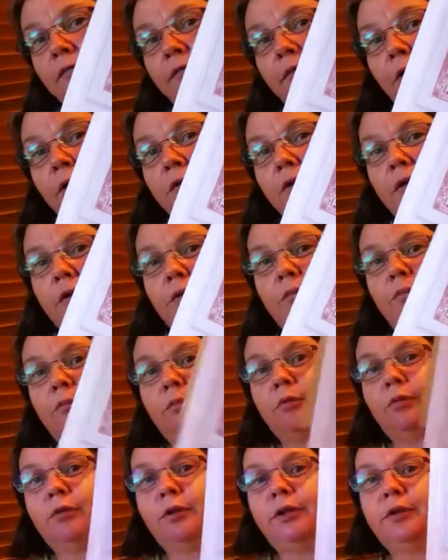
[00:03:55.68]
Folk
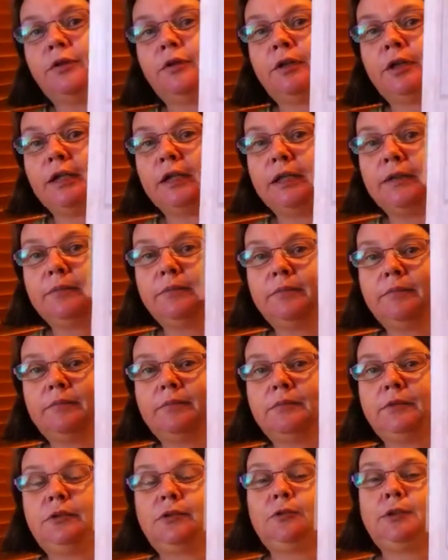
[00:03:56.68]
Embroidery
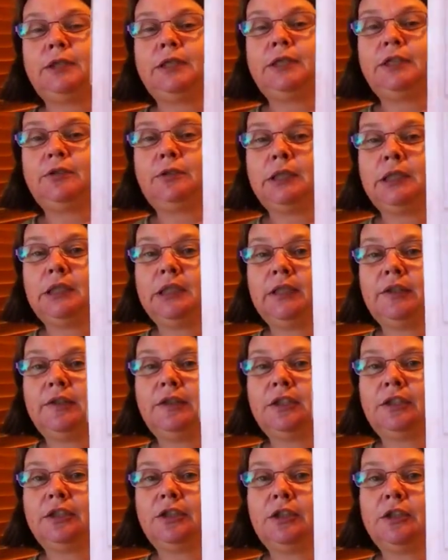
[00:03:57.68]
2020
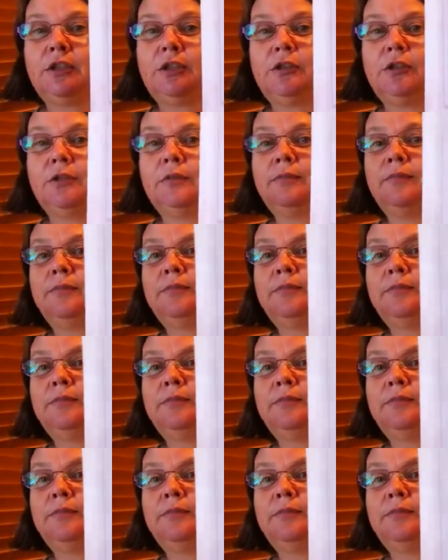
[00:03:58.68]
stitch along.